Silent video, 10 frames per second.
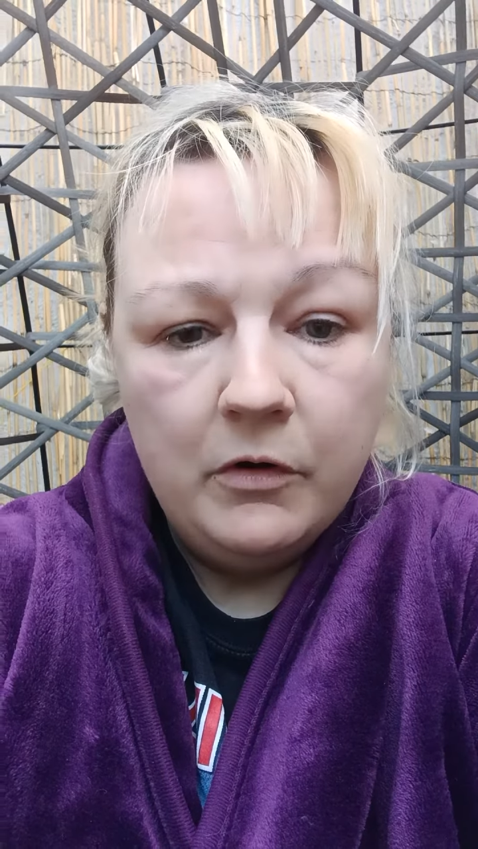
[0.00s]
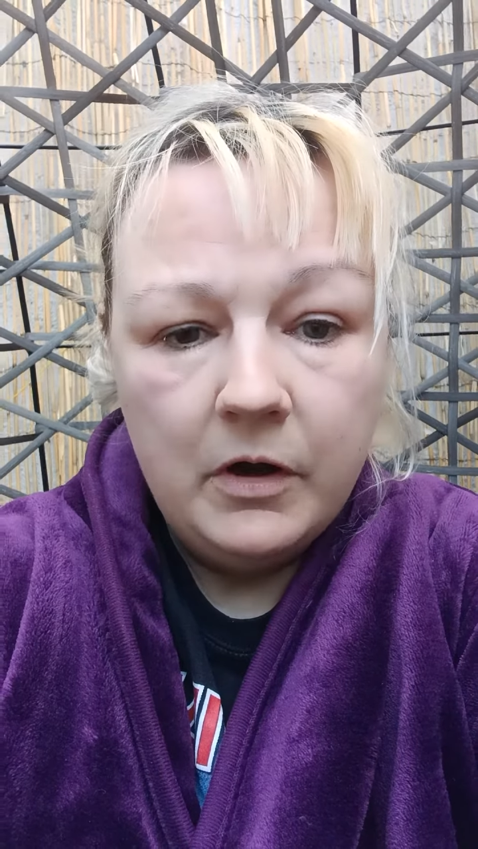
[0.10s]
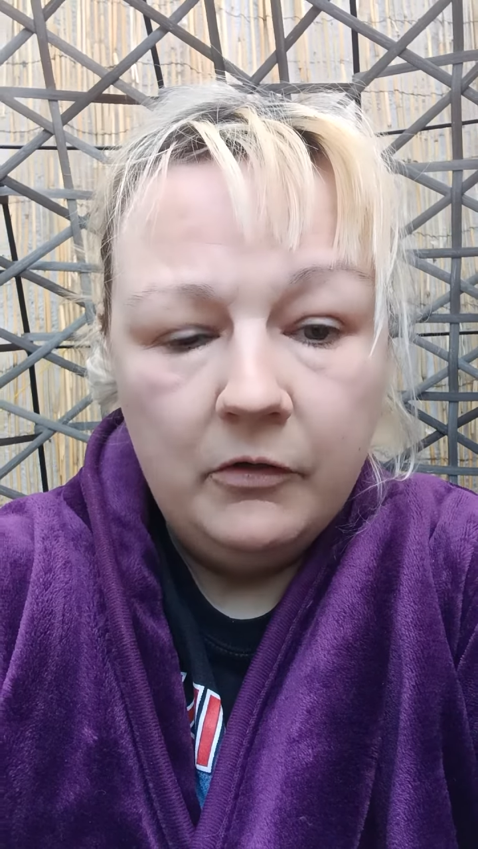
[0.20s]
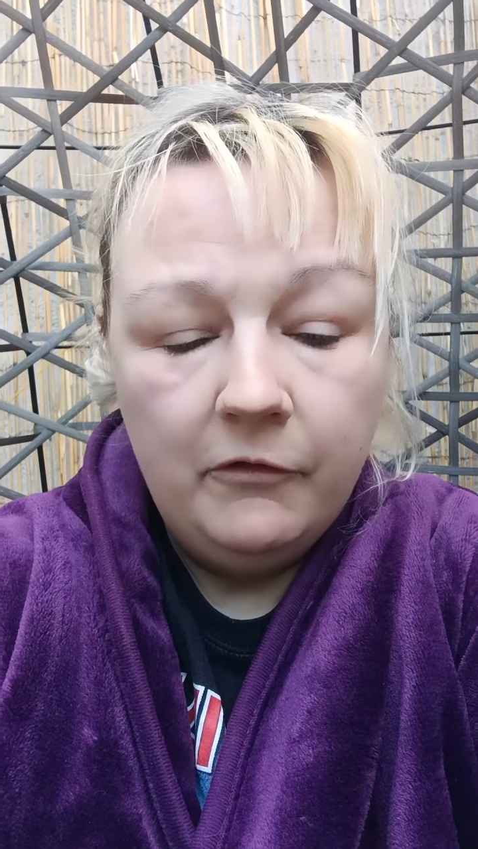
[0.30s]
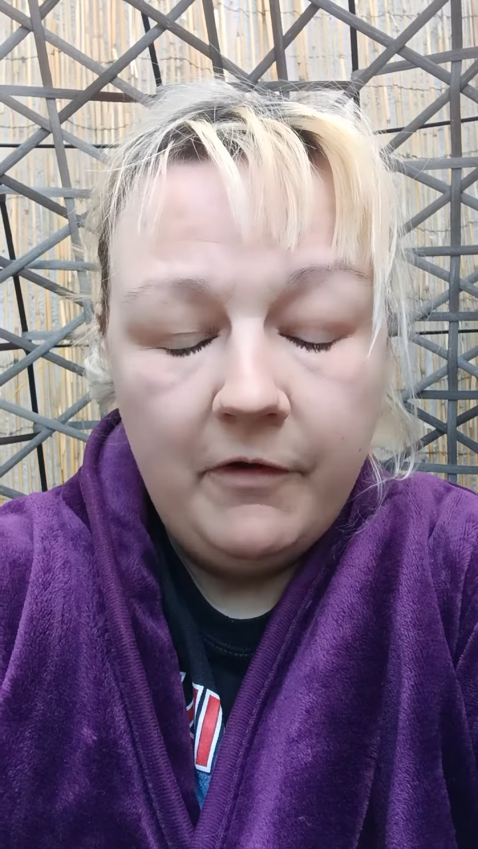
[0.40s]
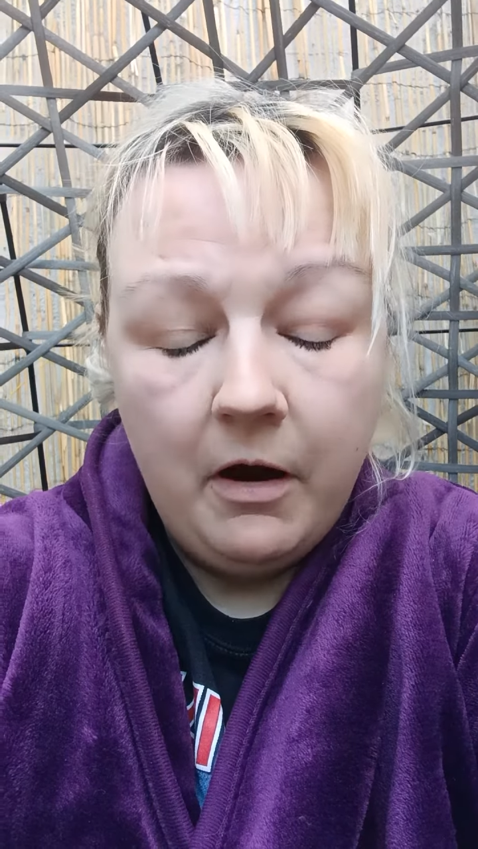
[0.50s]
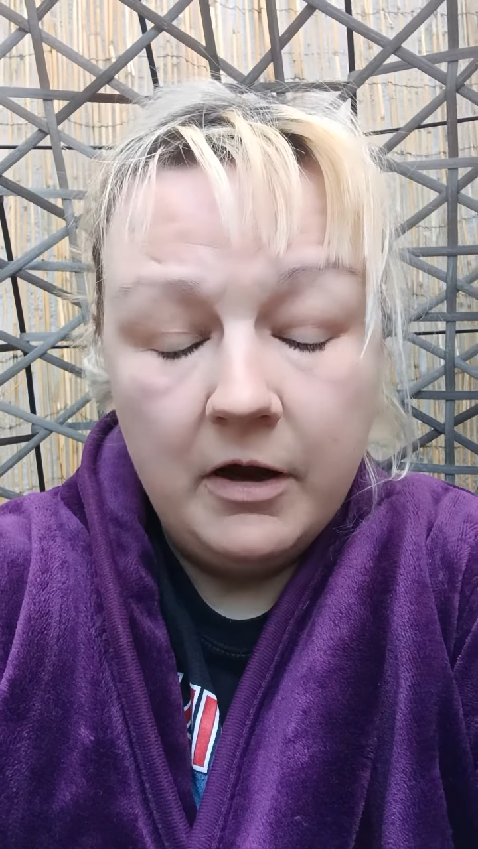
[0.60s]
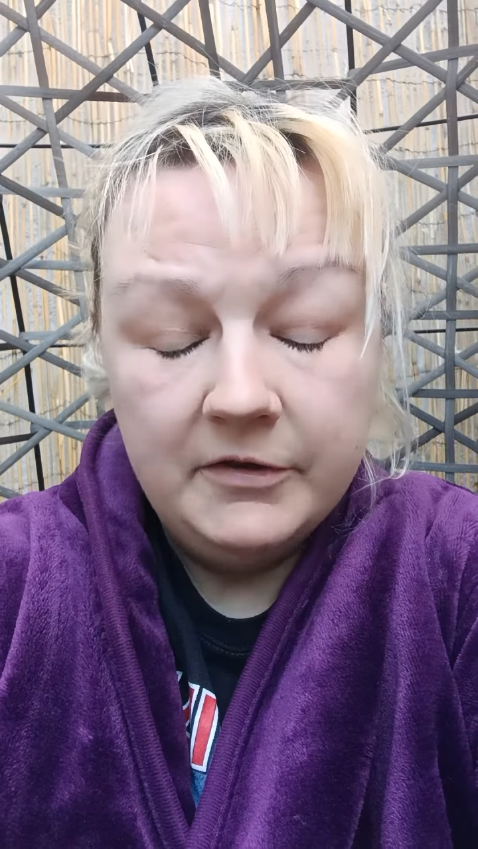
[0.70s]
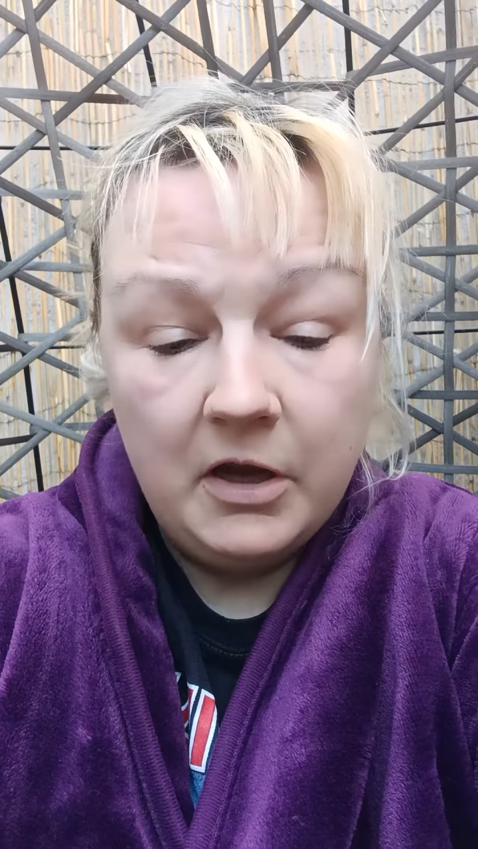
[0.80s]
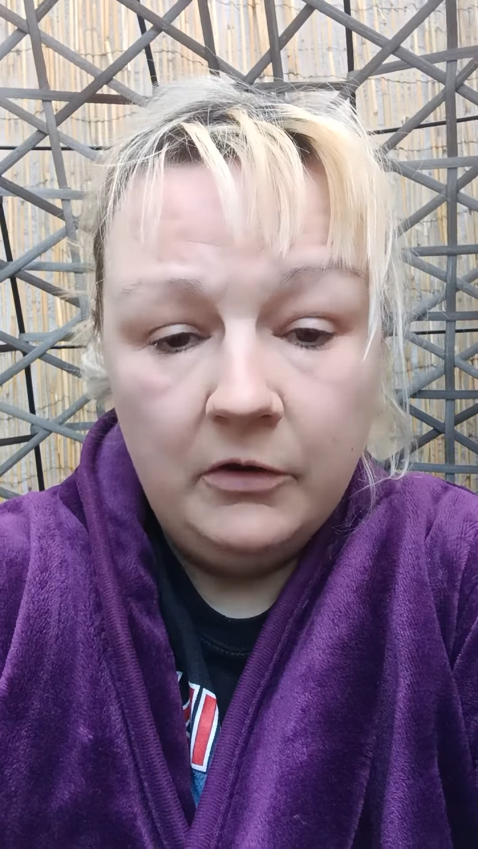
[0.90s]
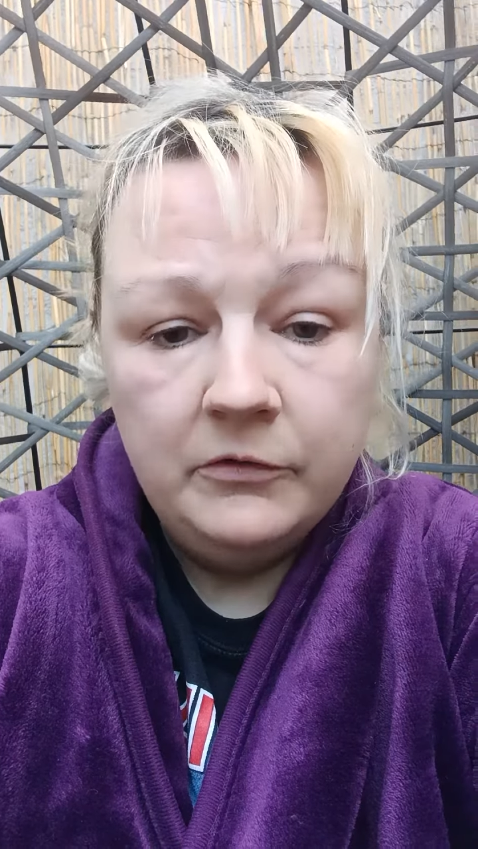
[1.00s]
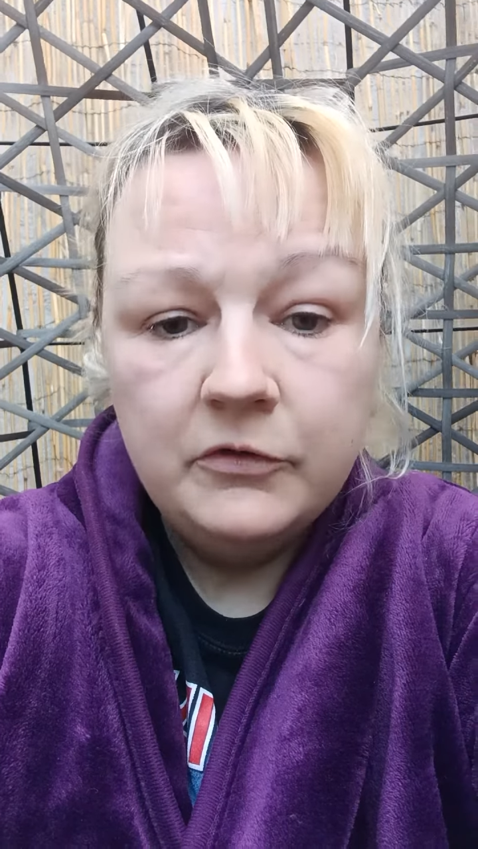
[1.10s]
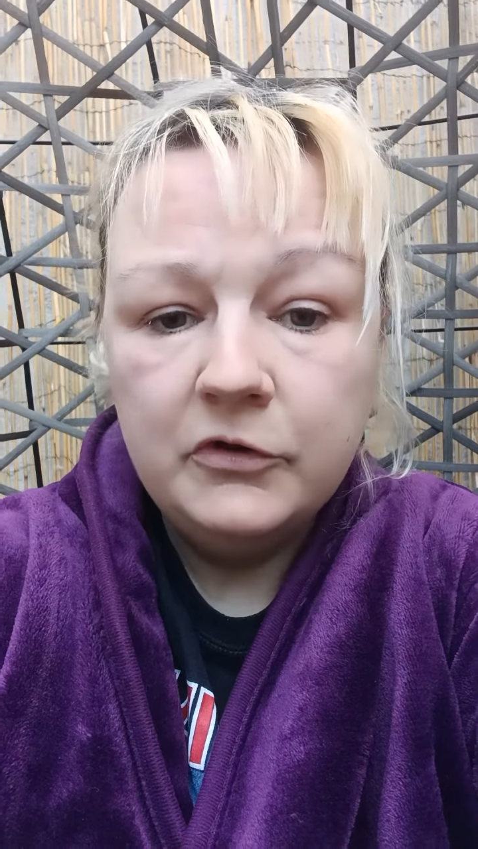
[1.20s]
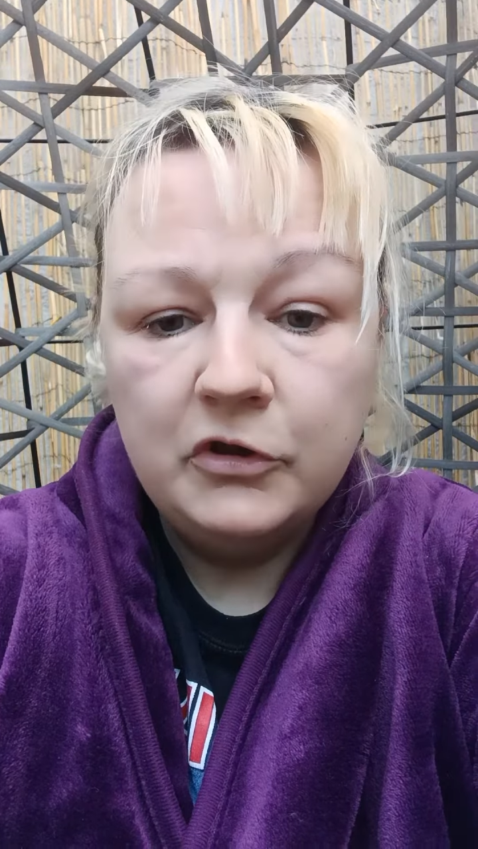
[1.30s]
a love heart on to